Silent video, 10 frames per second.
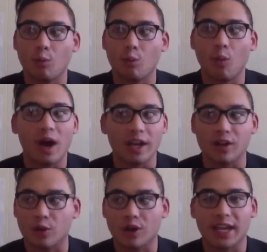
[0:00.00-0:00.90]
what
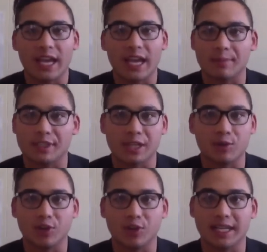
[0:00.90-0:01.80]
your campus
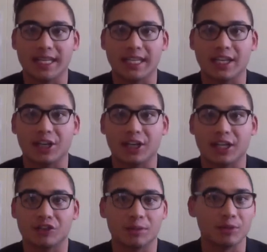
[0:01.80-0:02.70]
community could
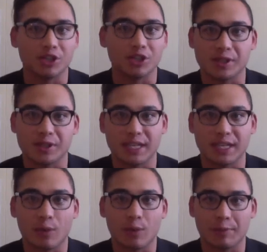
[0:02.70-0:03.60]
contribute to as being a
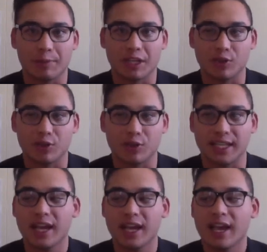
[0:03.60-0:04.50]
welcoming
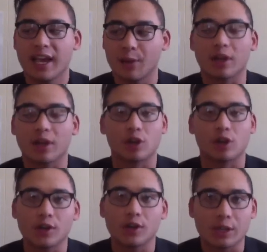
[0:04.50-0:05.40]
community and working more
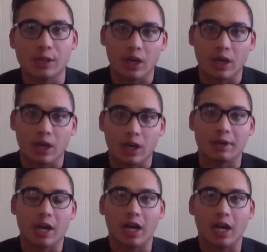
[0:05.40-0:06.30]
closely with Welcoming
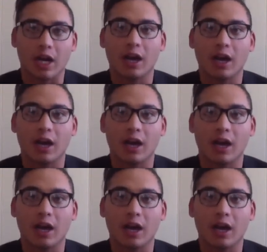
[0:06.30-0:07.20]
America,
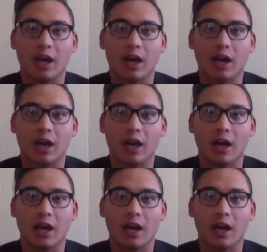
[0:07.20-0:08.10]
we'll have those
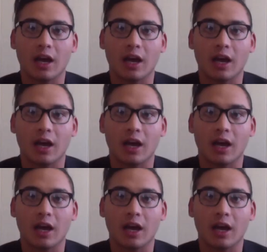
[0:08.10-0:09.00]
tools
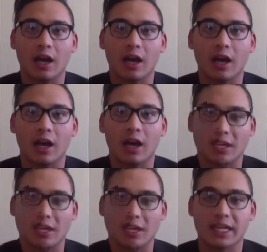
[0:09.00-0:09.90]
available on our website of
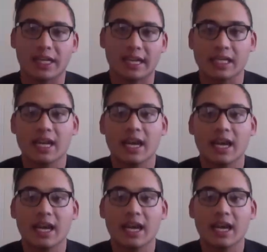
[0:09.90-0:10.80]
how you can connect
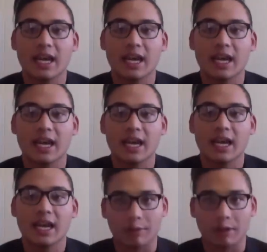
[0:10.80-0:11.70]
and get in
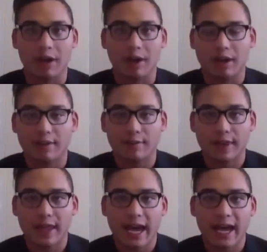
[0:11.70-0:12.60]
contact with Welcoming
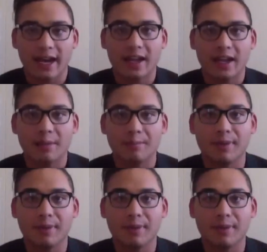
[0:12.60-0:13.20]
America for that.